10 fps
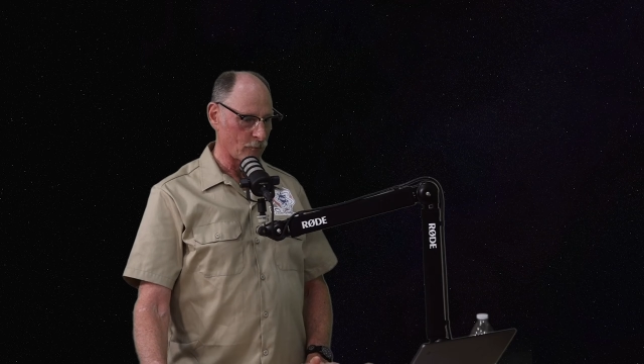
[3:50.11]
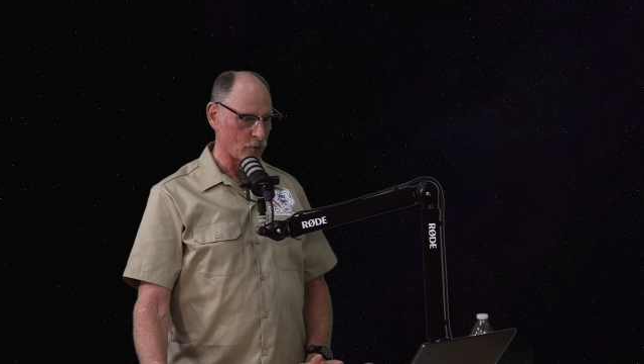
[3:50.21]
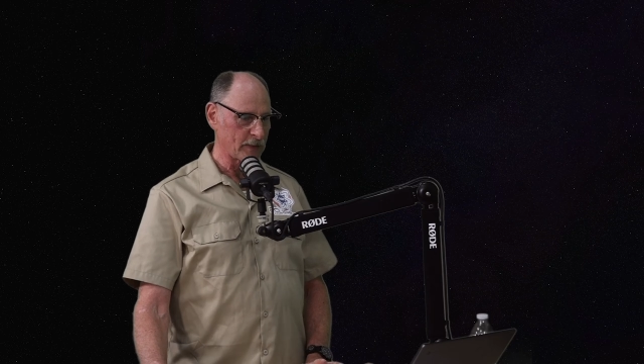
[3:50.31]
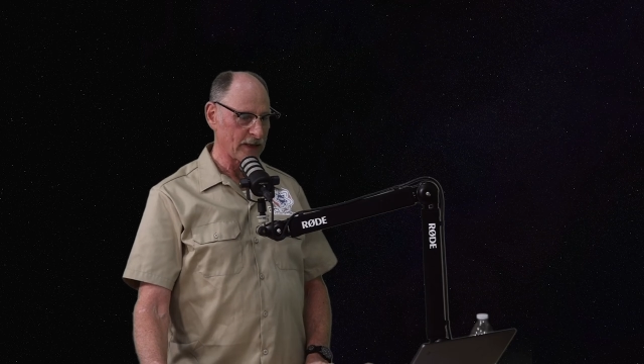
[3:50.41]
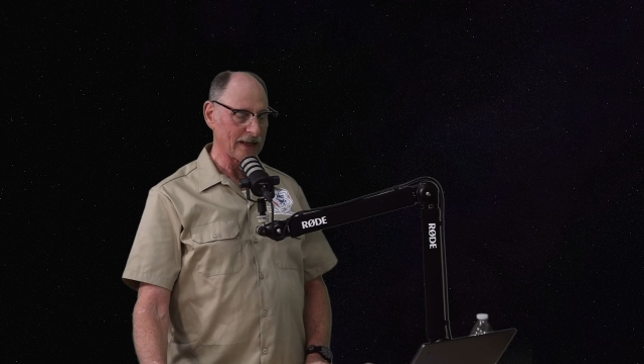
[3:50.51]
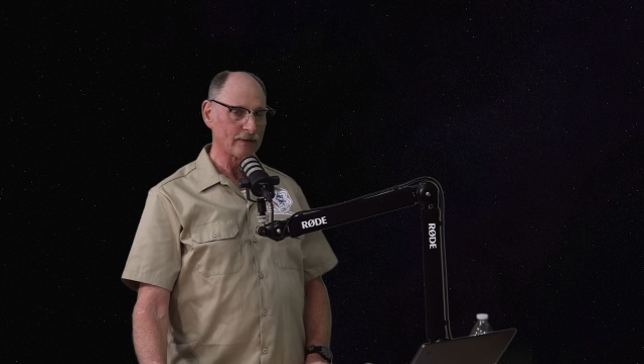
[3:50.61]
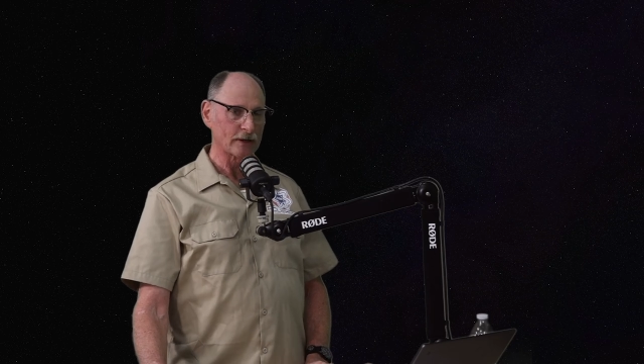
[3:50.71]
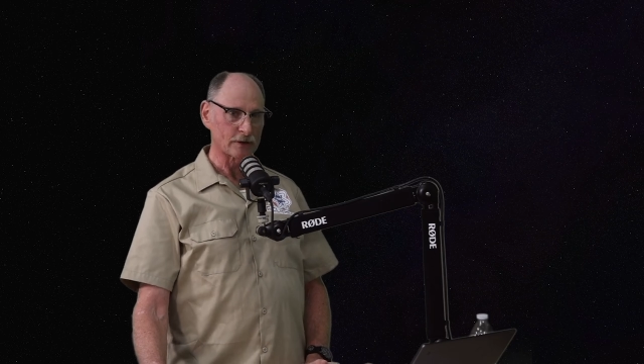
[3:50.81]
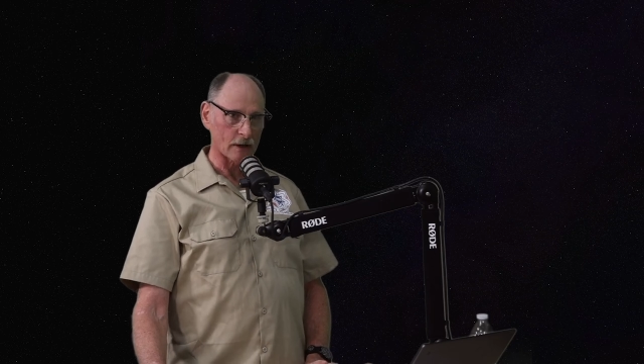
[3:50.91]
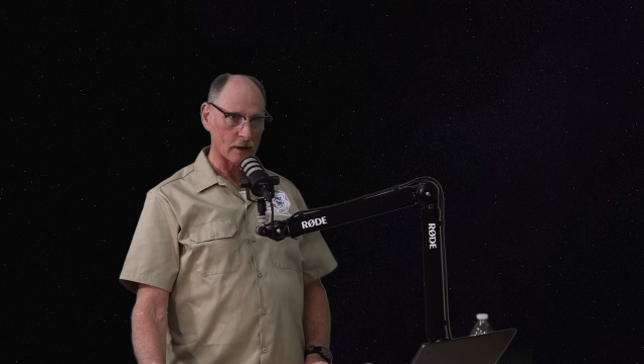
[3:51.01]
we'll be in
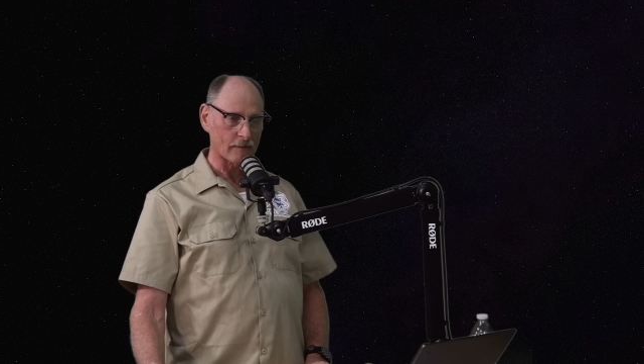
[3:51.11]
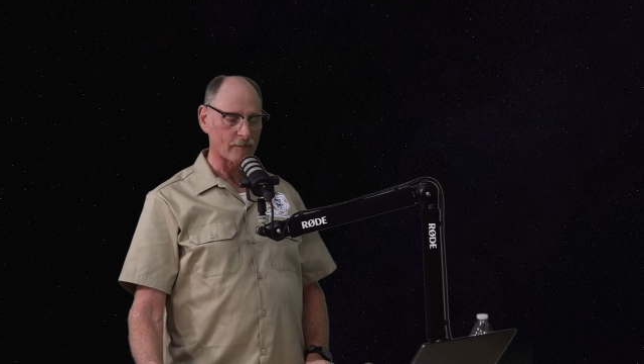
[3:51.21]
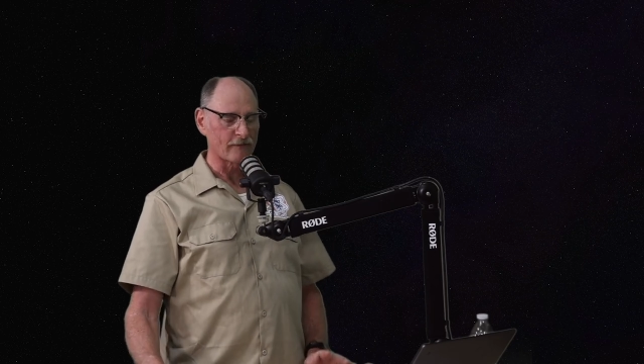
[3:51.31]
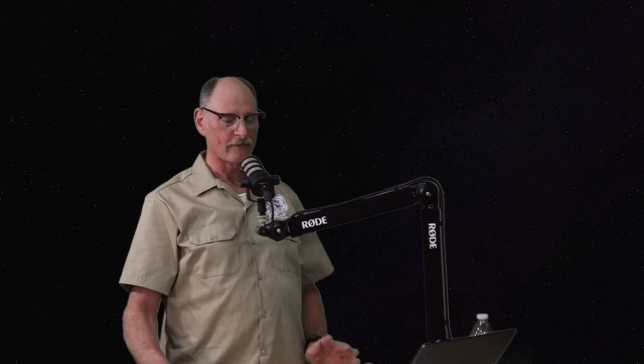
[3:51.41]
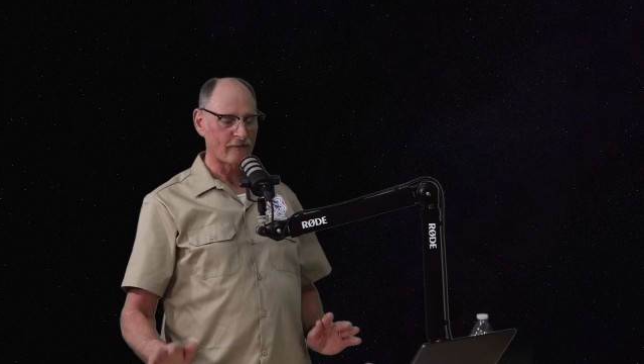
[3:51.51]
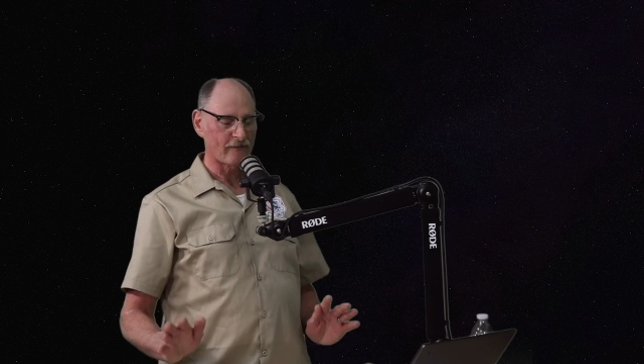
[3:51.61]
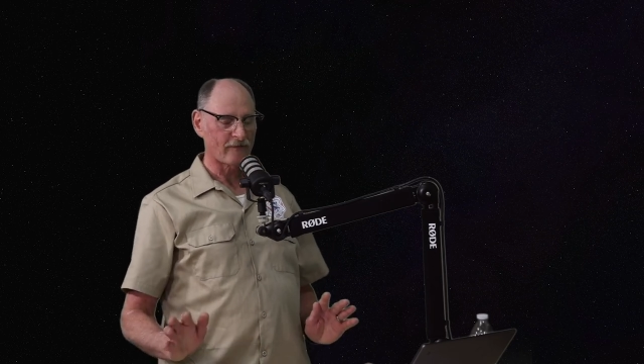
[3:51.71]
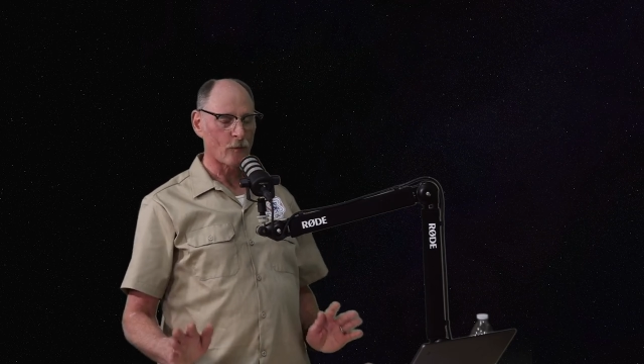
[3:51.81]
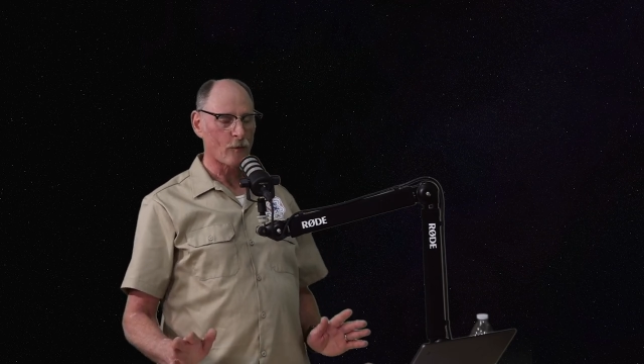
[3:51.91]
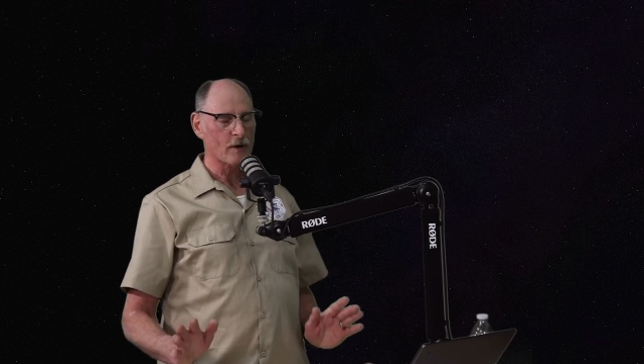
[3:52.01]
the dark for
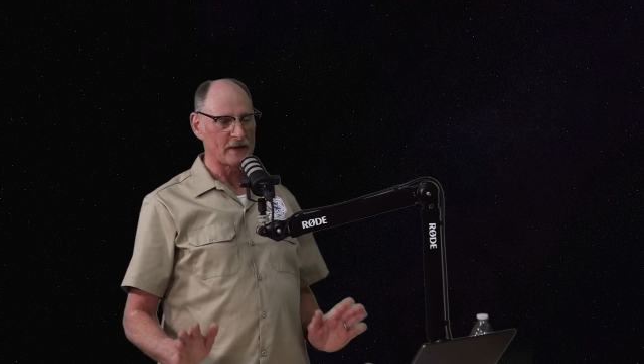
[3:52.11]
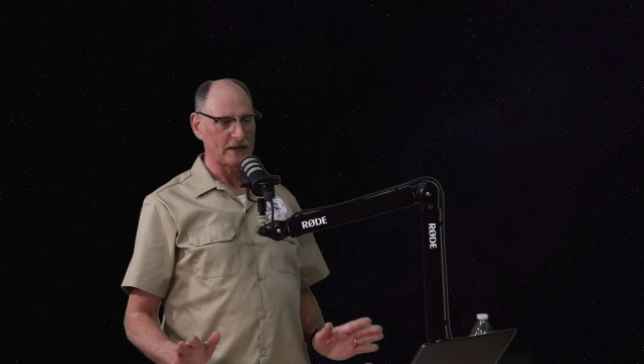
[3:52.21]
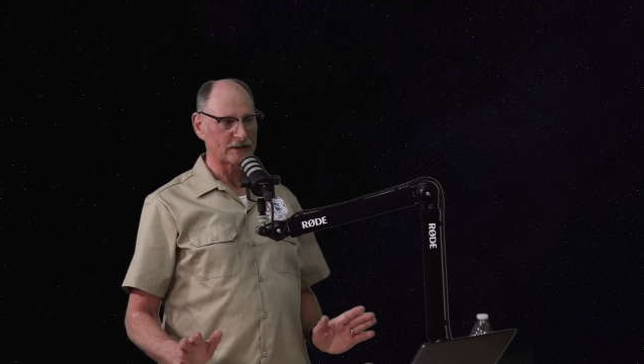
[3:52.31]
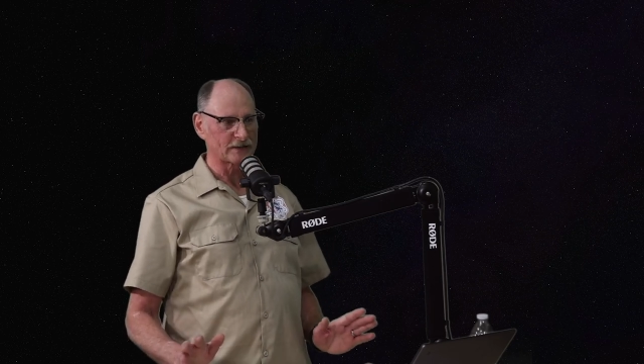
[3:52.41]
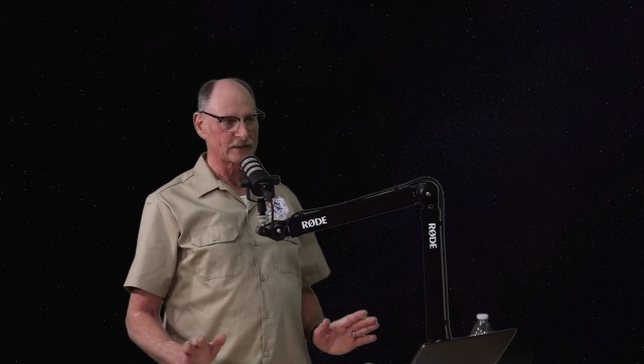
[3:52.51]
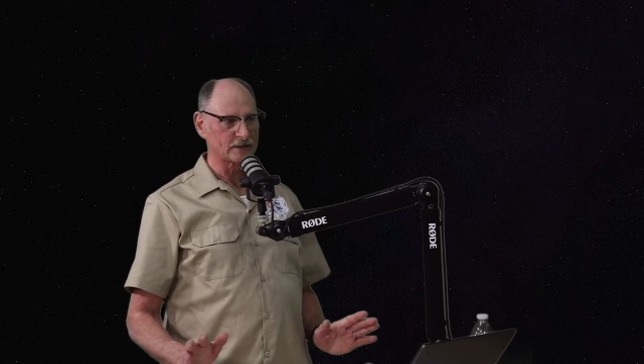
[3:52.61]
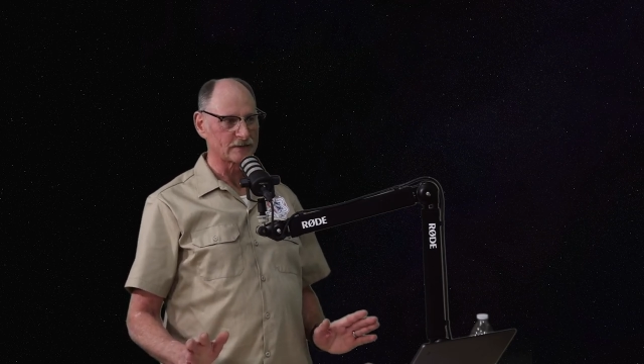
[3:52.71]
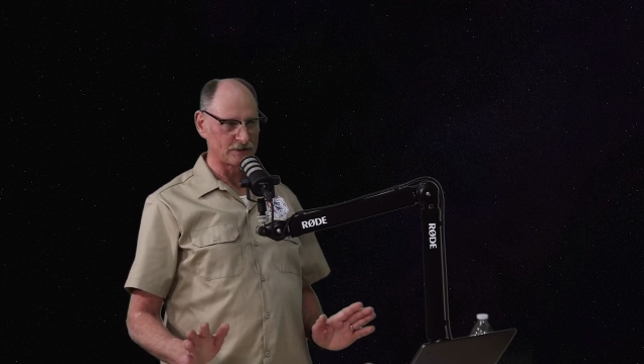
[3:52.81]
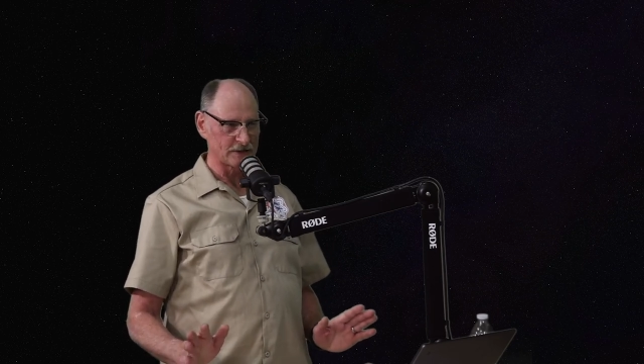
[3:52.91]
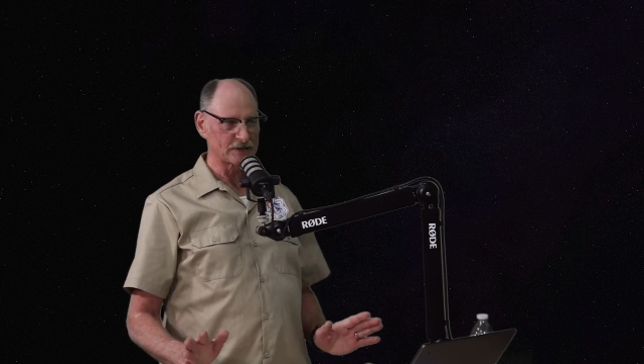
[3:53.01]
4
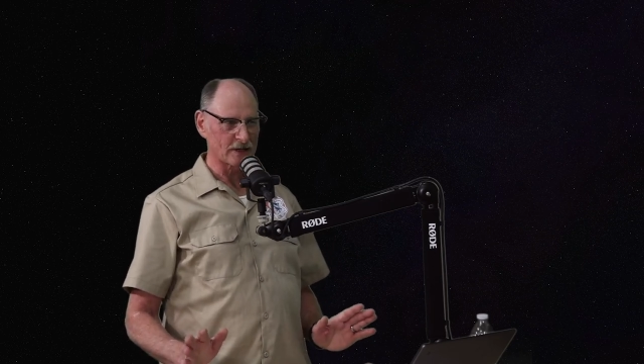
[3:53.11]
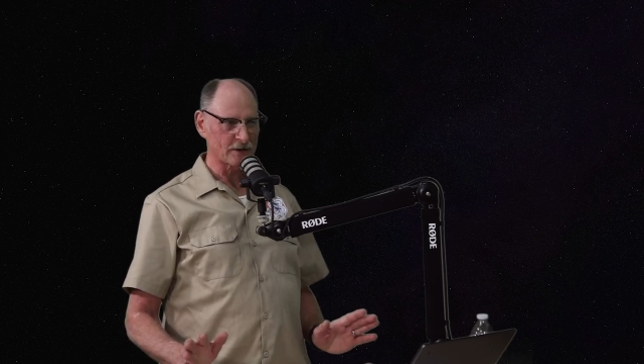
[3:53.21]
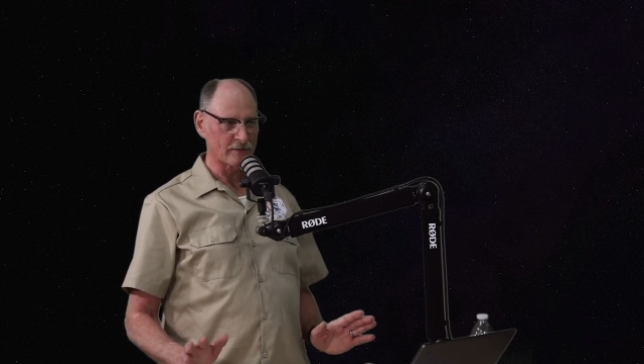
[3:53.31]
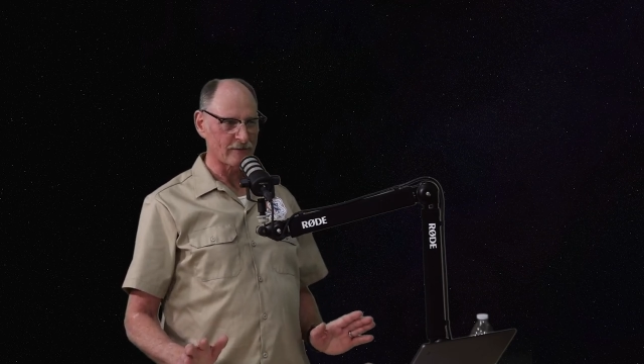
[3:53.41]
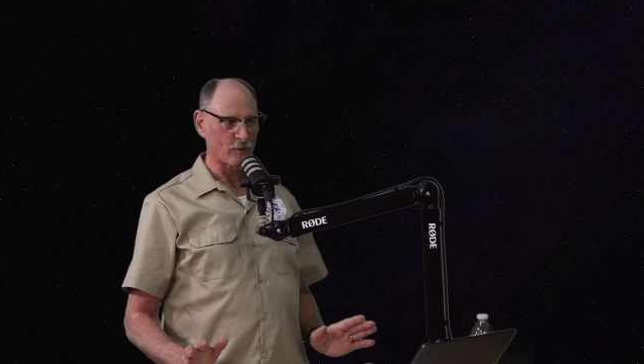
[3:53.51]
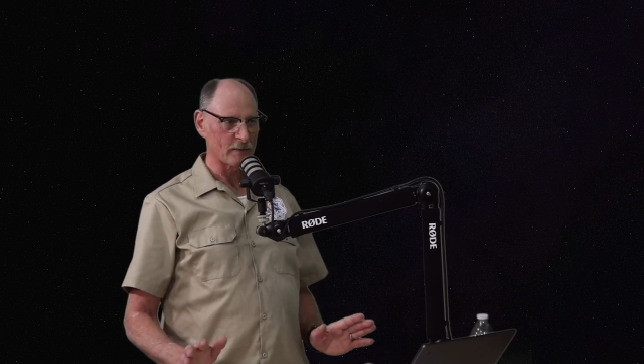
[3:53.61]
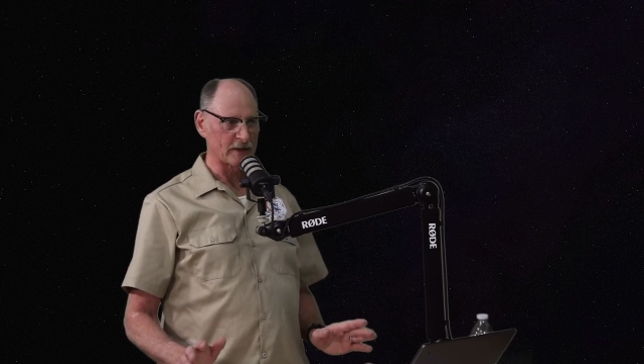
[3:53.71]
minutes, just under 4